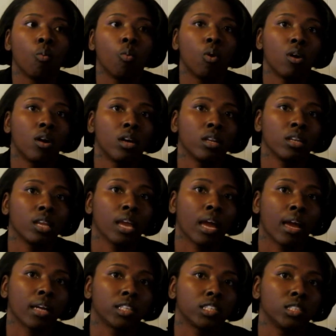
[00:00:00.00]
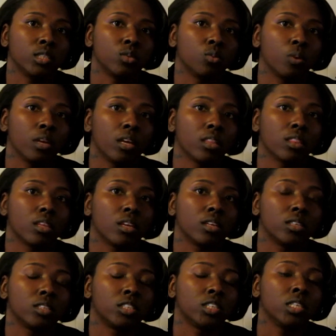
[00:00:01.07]
One guy she's with,
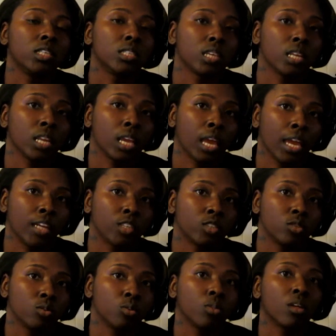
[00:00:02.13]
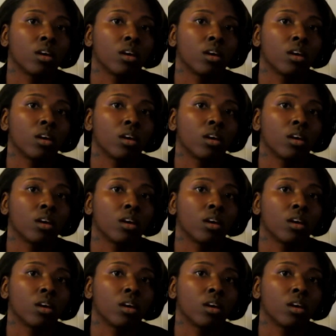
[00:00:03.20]
she's engaged to.